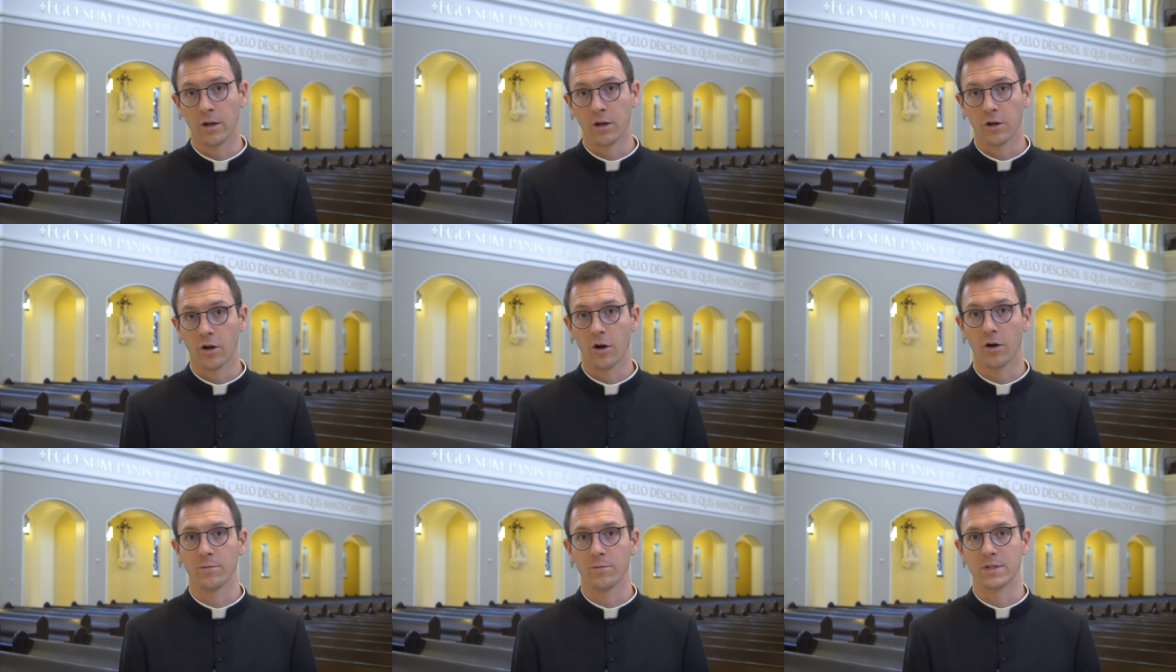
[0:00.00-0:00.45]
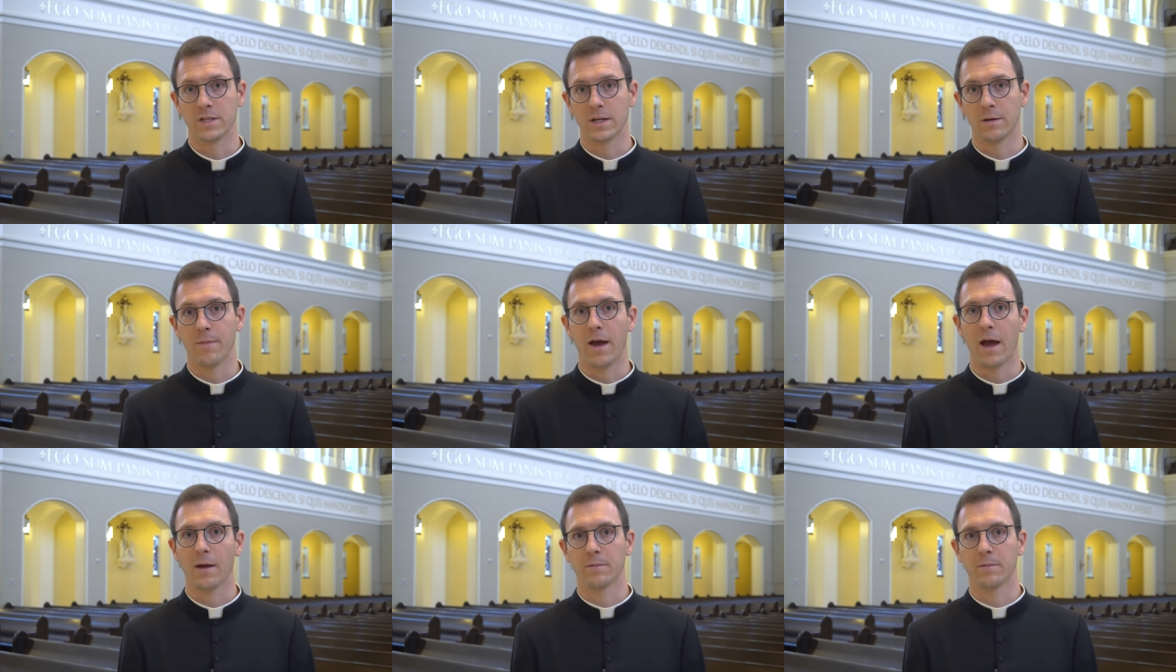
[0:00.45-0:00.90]
comes
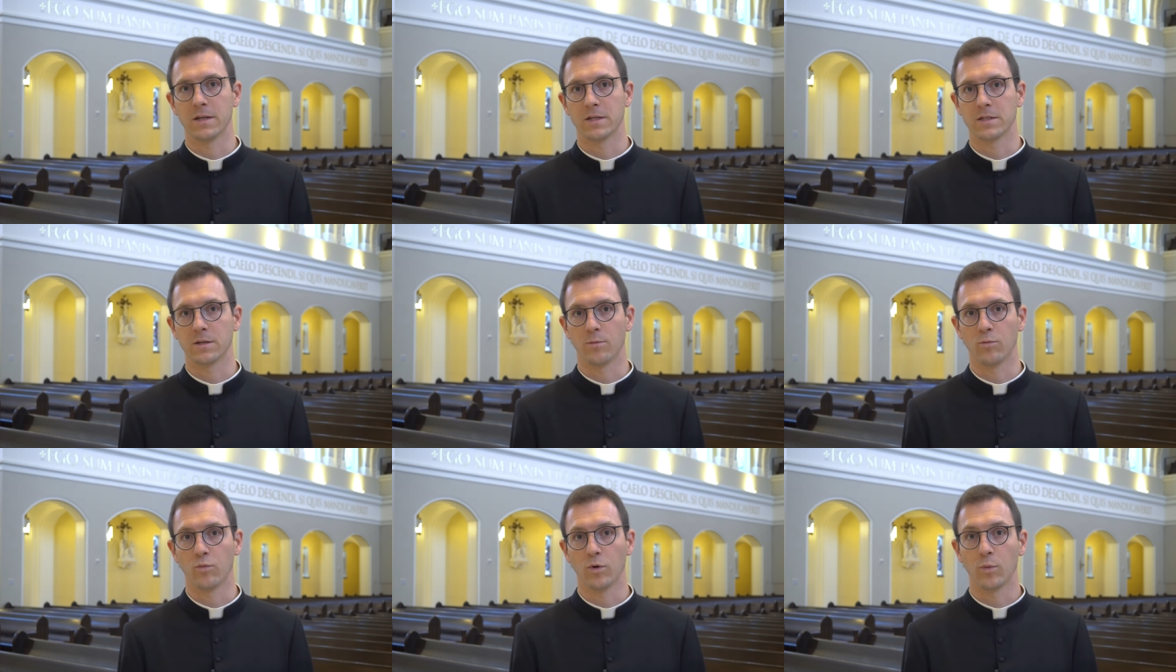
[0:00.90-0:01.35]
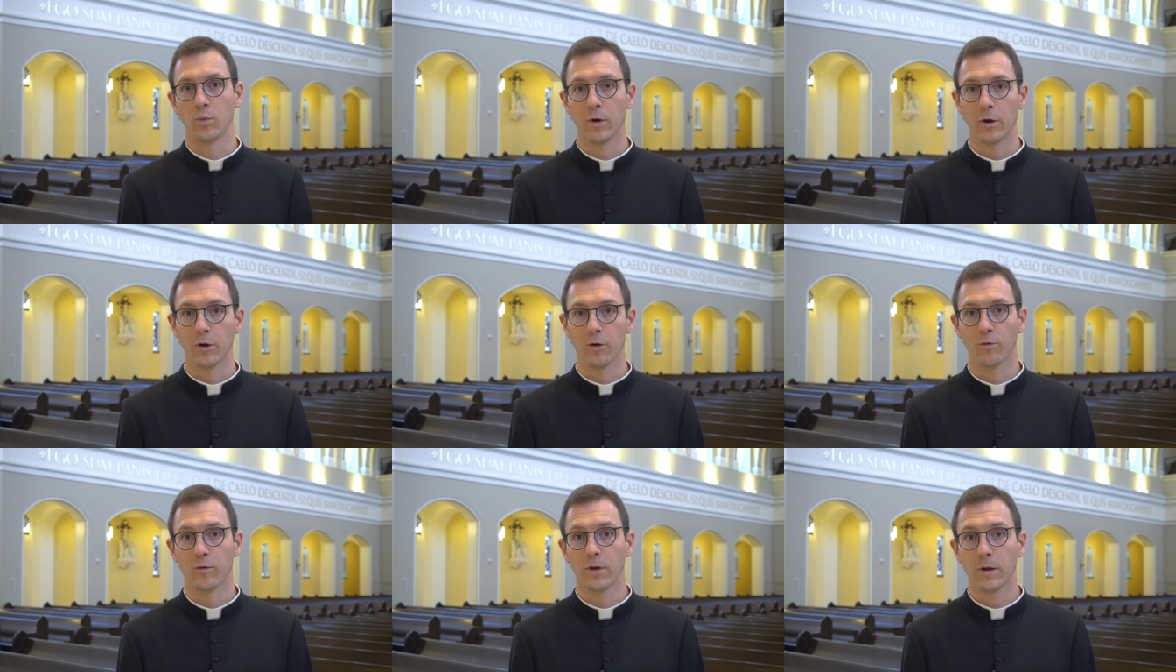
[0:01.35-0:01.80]
in baptism when we
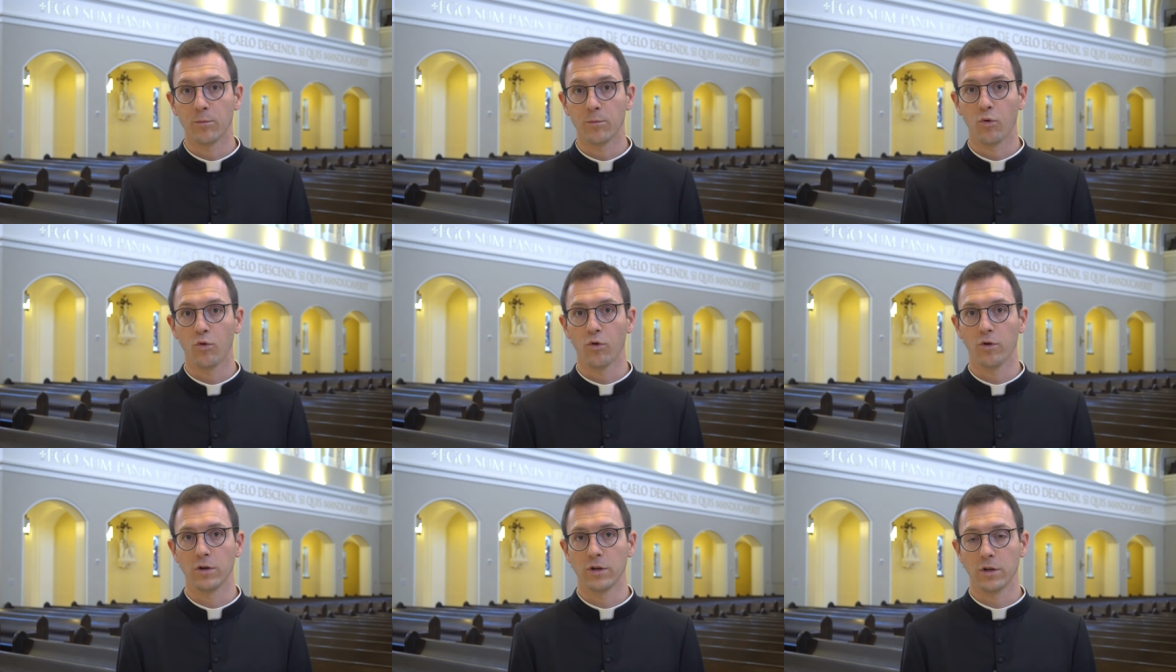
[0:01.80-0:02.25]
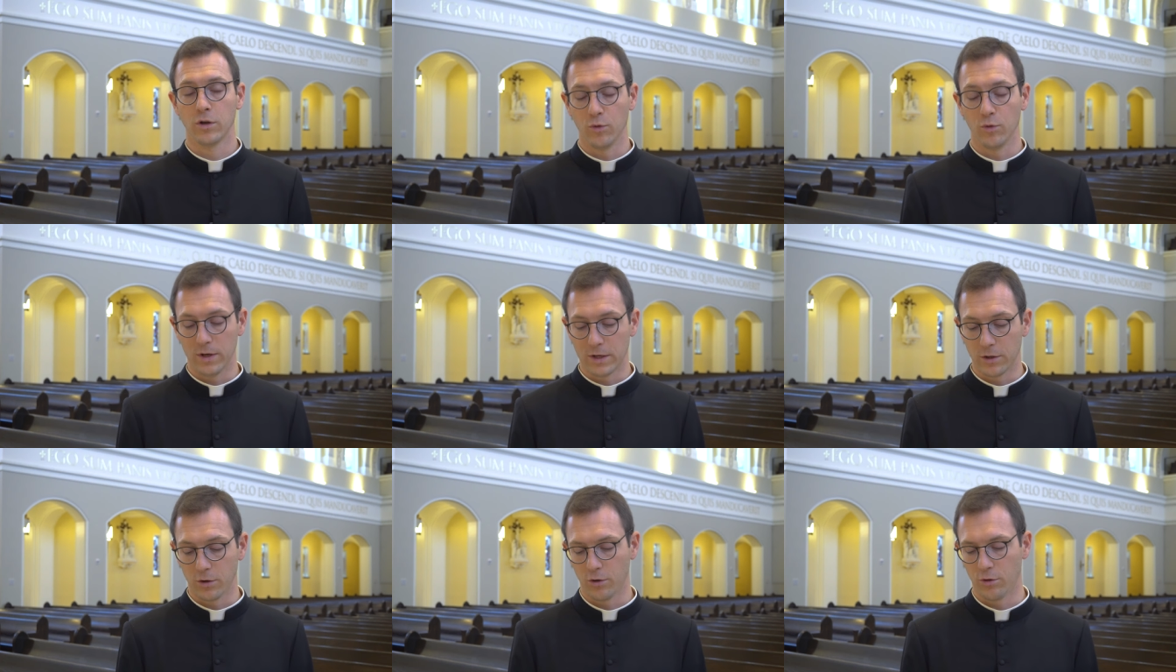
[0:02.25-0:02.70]
are reborn
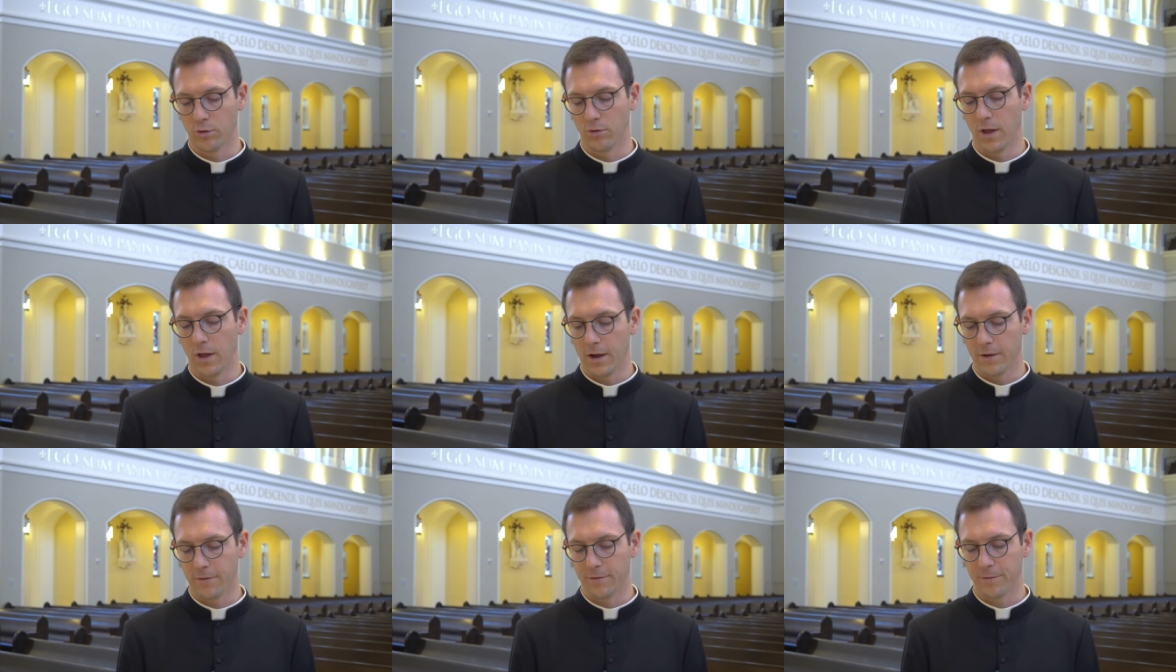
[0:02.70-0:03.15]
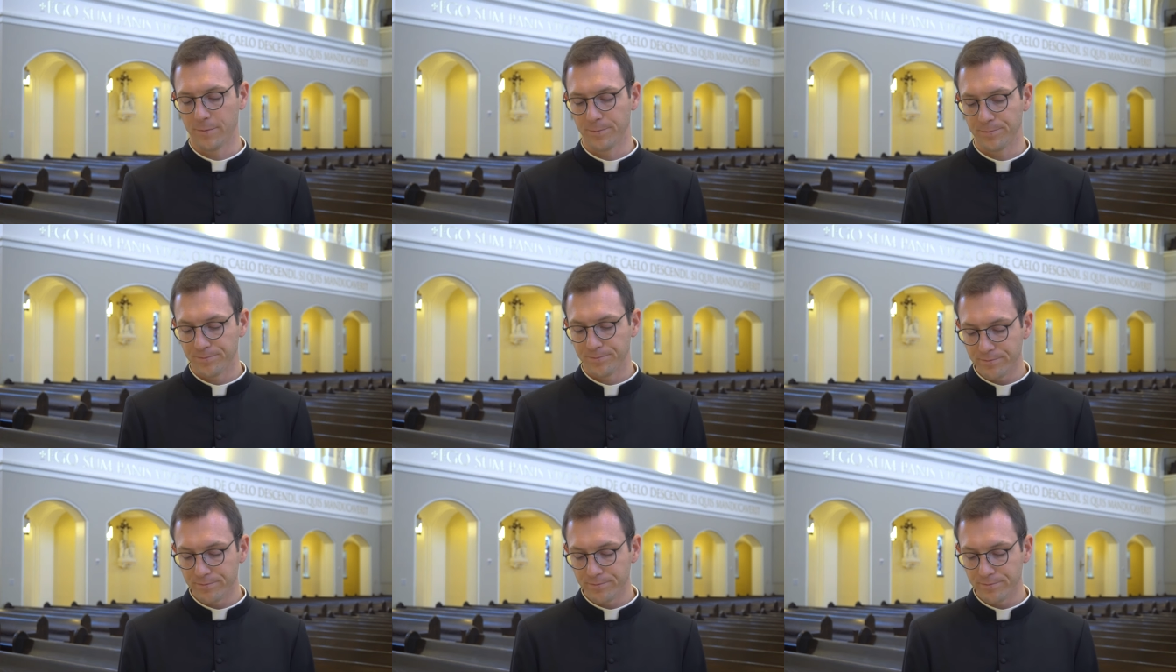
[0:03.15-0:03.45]
to eternal life.